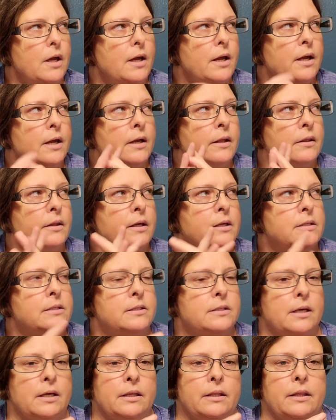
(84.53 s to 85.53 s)
and they
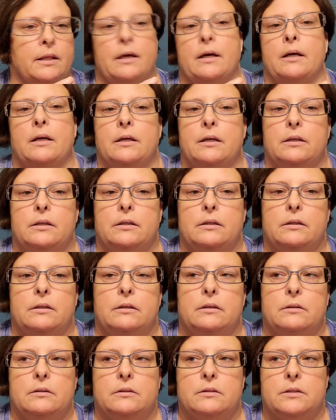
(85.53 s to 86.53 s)
said that
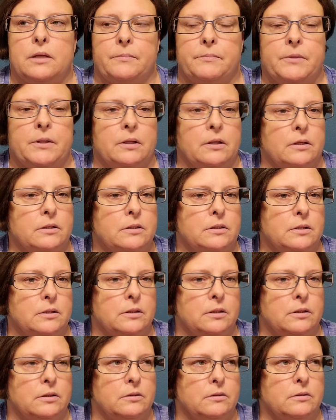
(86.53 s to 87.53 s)
something looks a
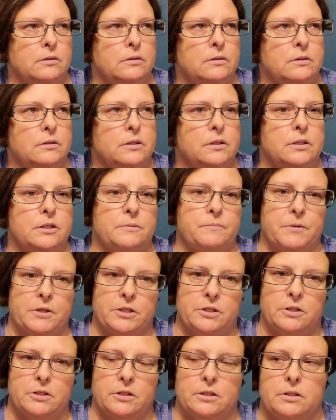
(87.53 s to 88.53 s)
little
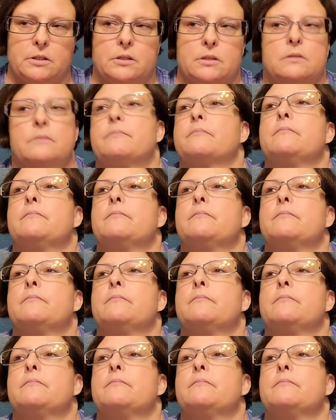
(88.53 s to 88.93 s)
suspicious